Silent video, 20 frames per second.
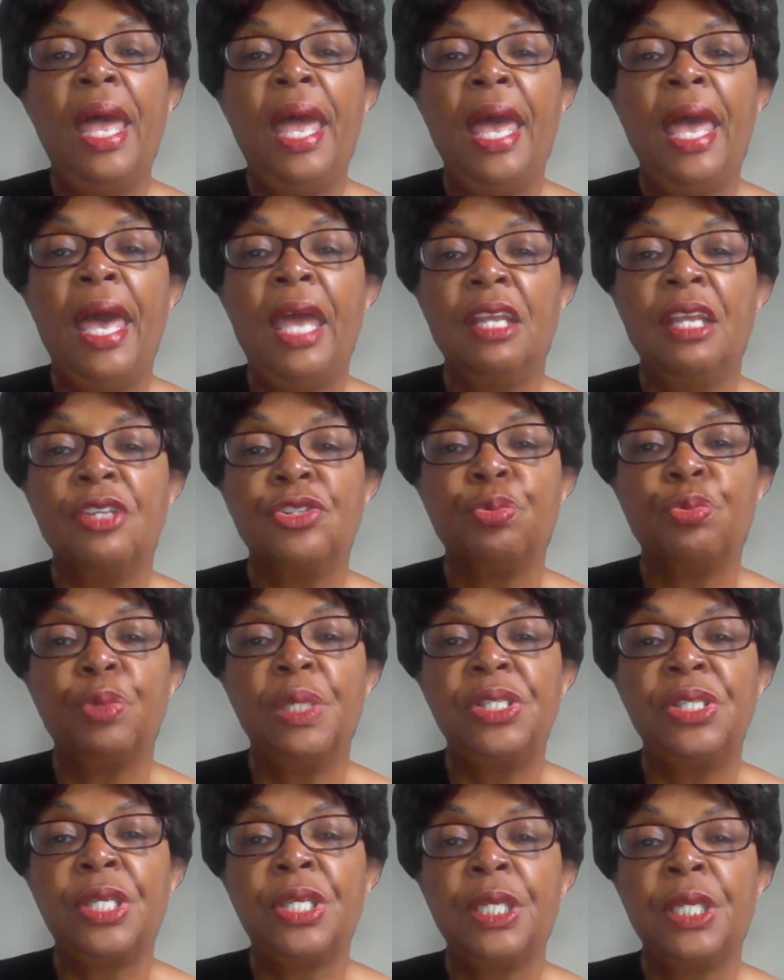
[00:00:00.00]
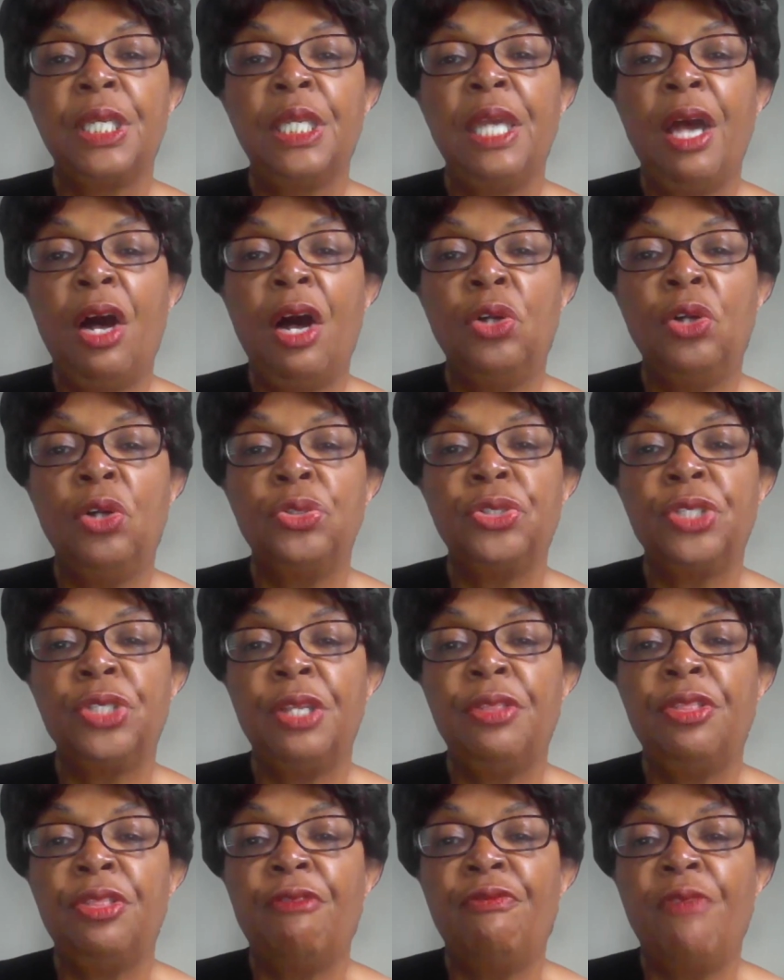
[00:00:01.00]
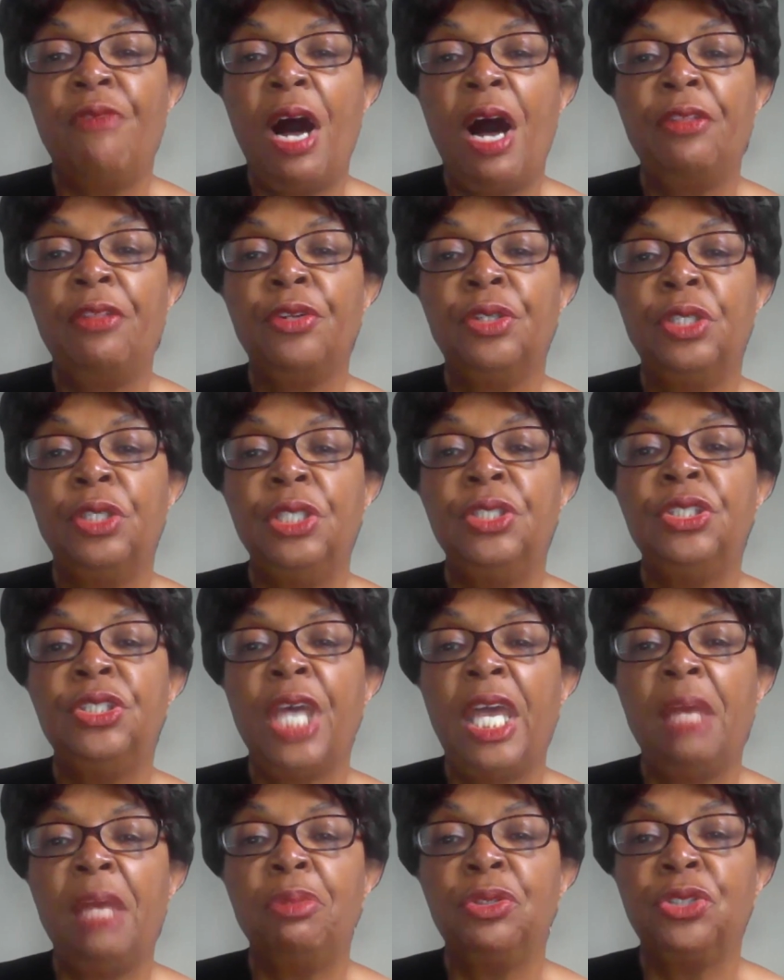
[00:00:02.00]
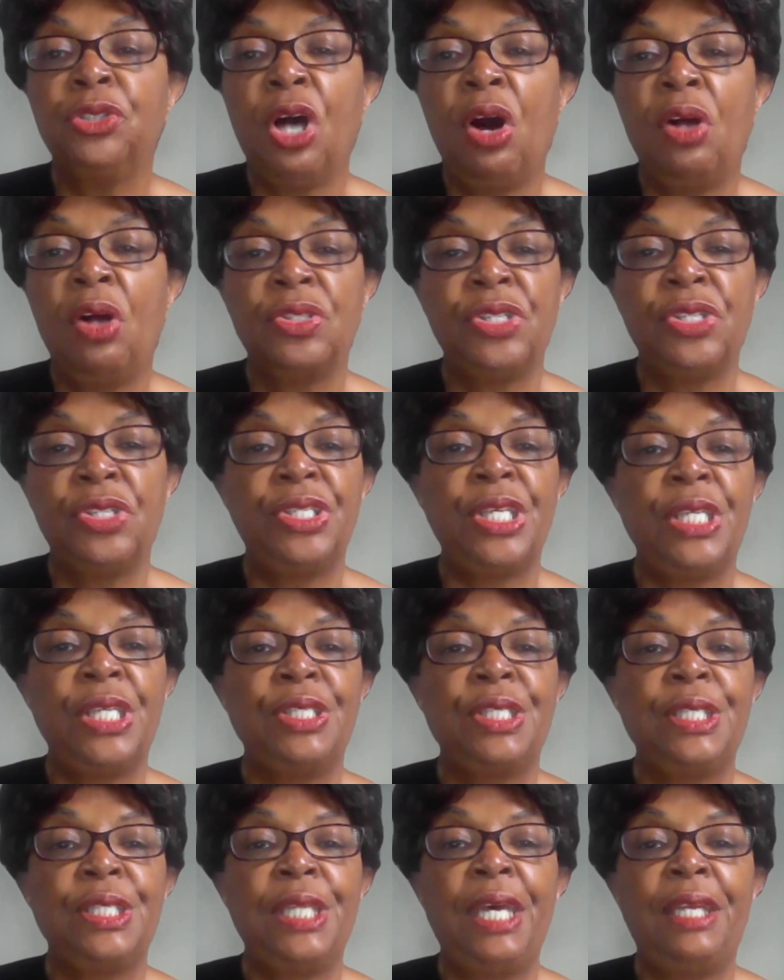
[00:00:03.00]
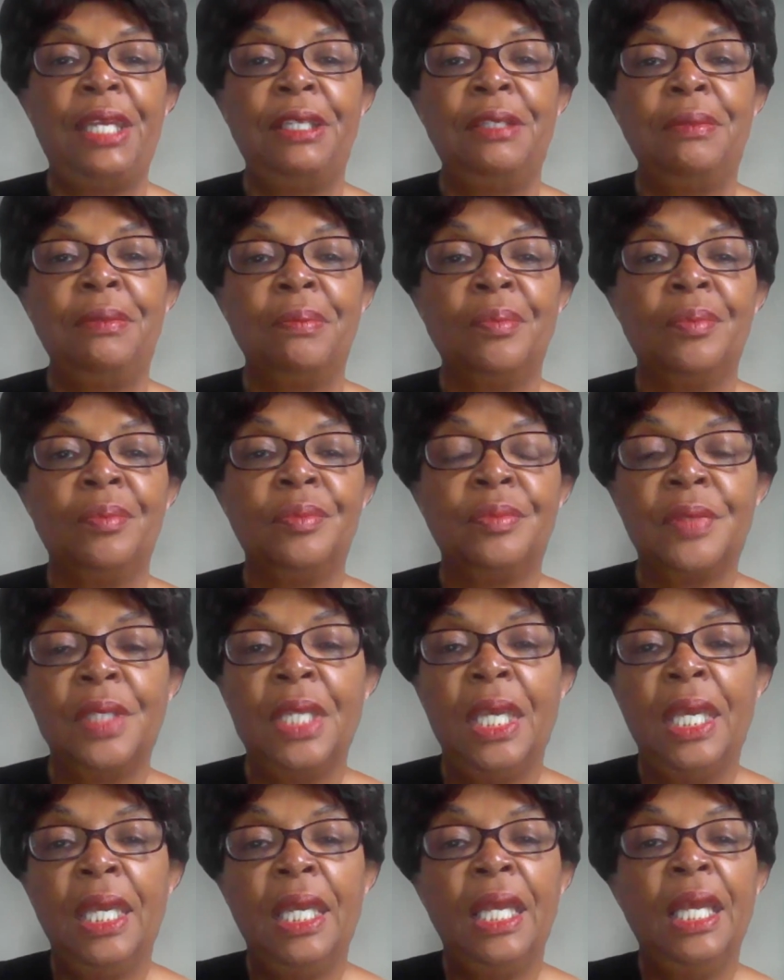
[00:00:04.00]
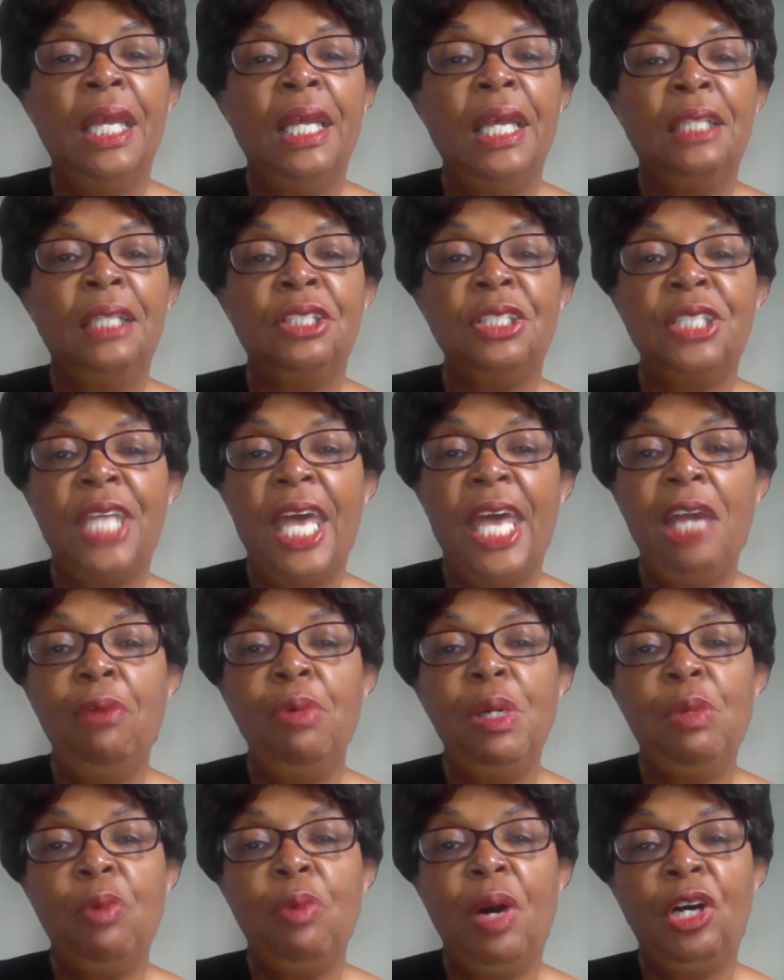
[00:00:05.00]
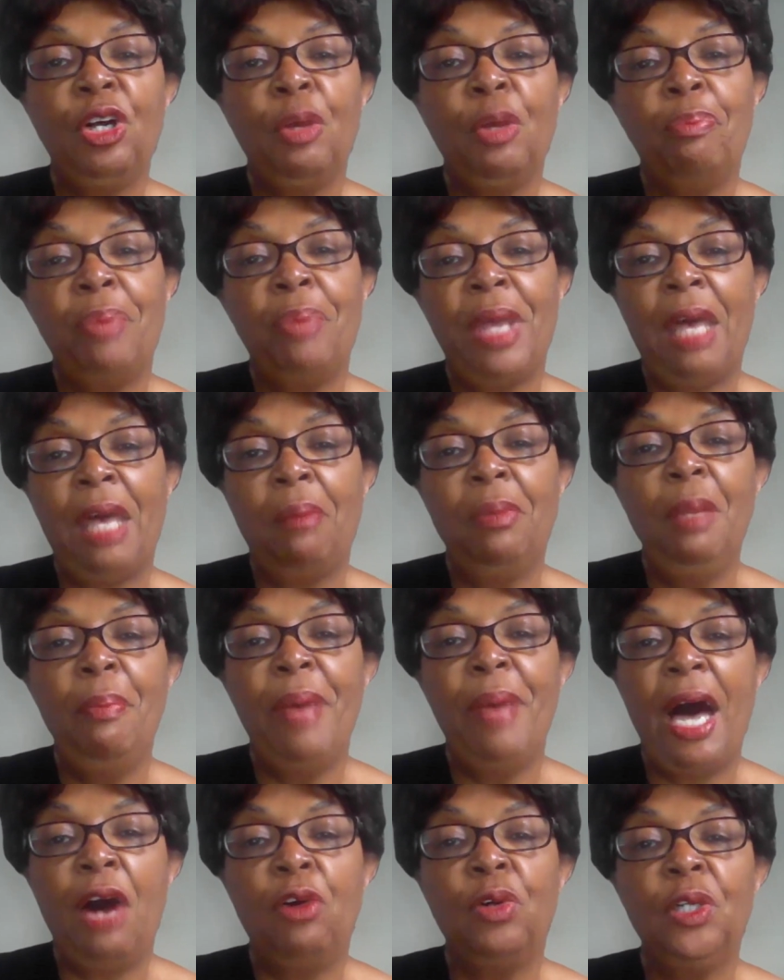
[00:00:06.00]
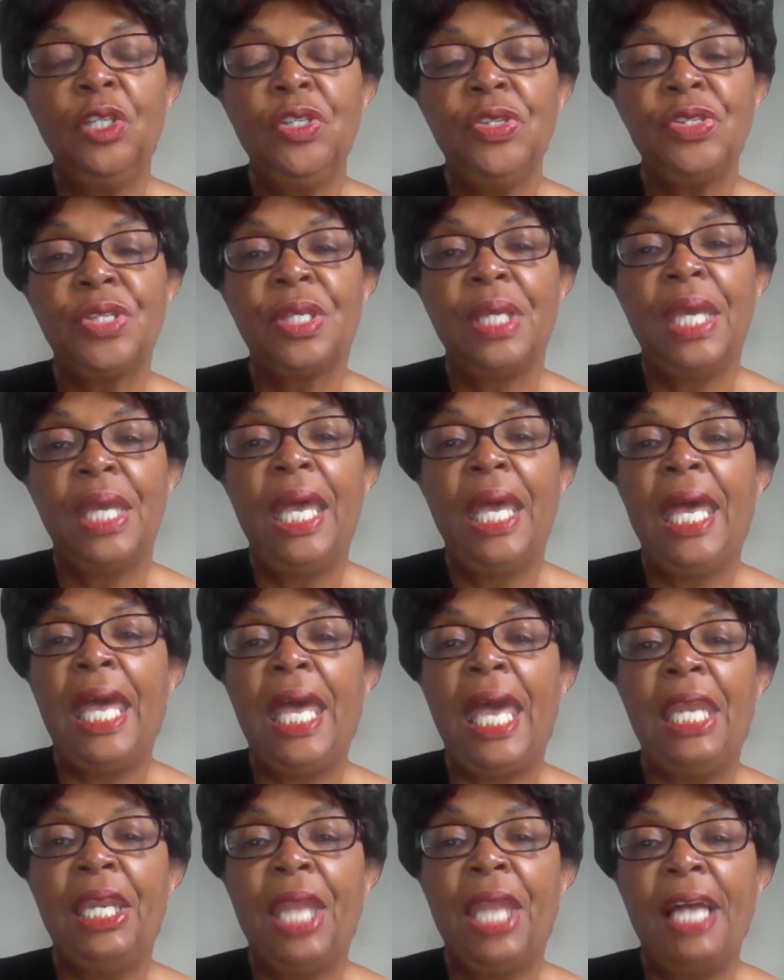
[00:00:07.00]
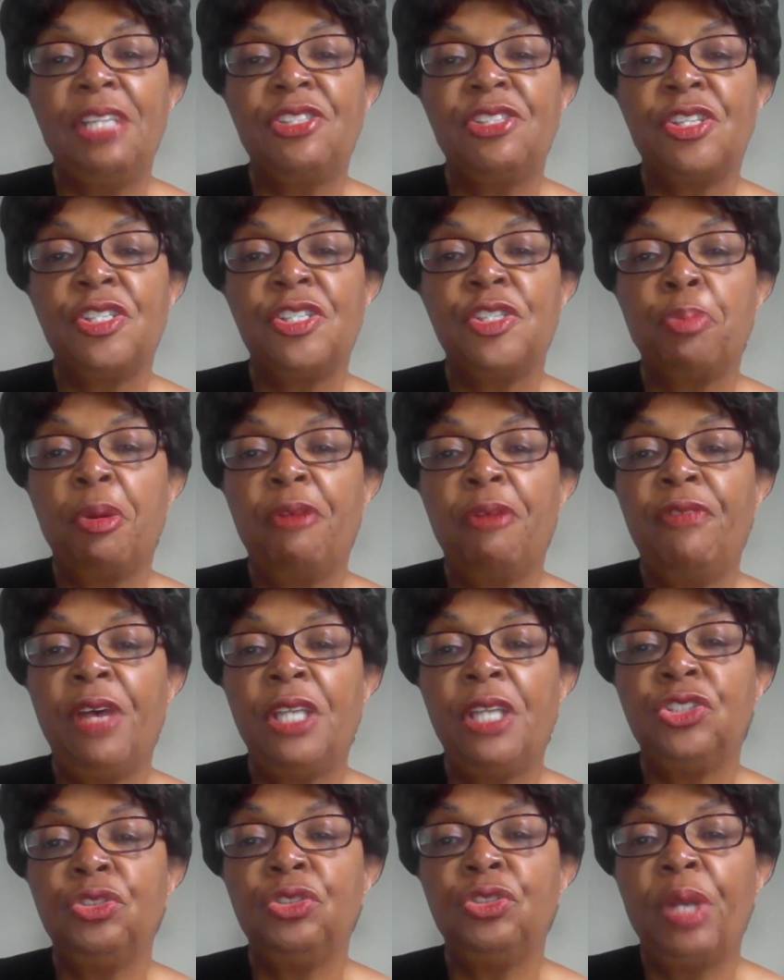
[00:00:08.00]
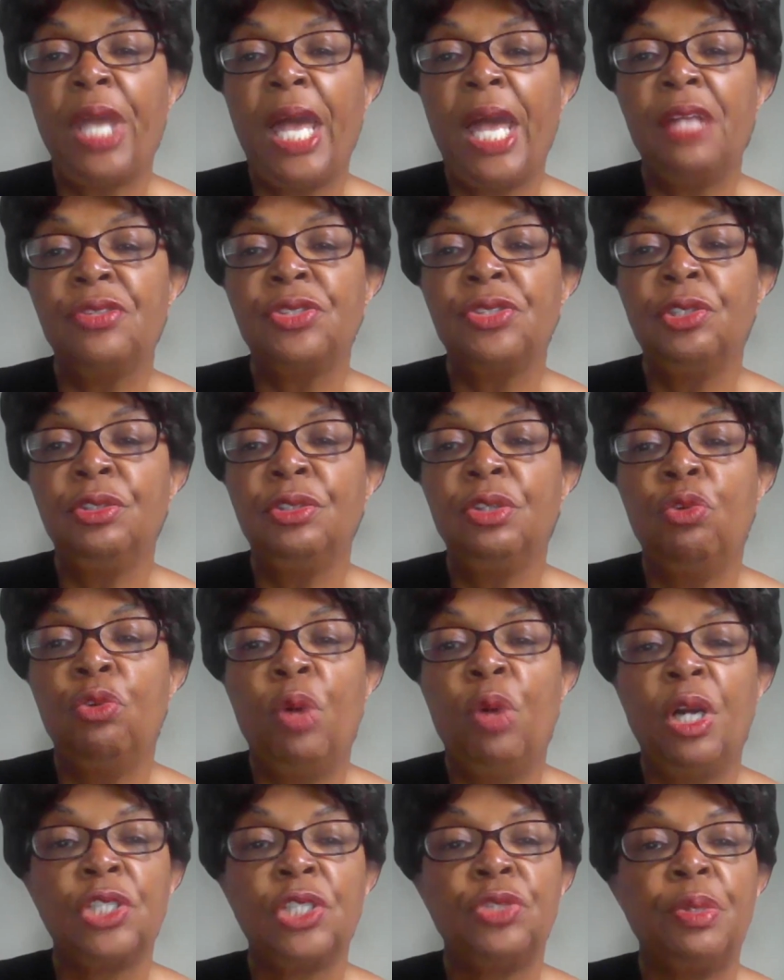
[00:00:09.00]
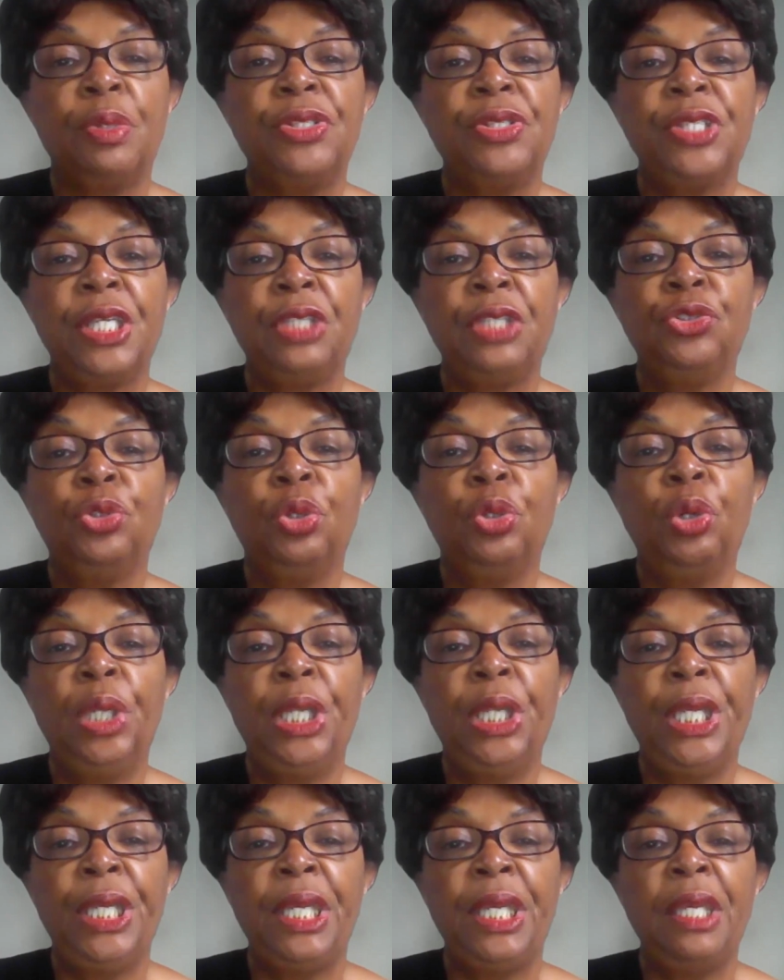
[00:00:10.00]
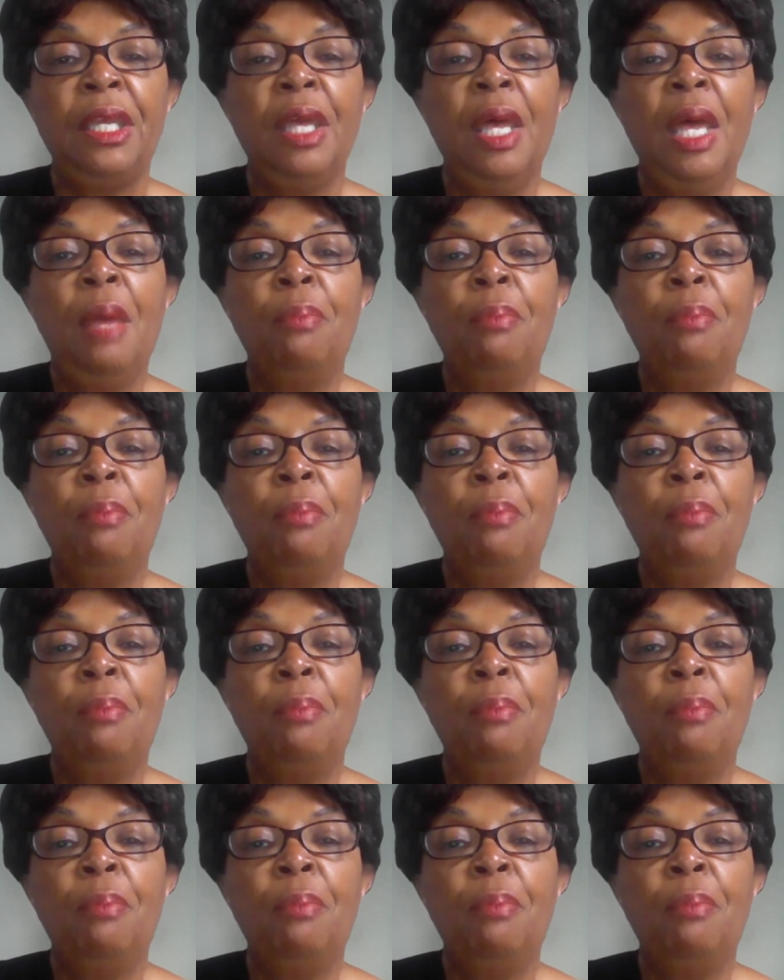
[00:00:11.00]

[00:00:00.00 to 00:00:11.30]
and has recently hosted the Fatherhood Table Talks in Cincinnati. Today, we welcome Pamela Bowers, a licensed professional counselor who works with Central Clinic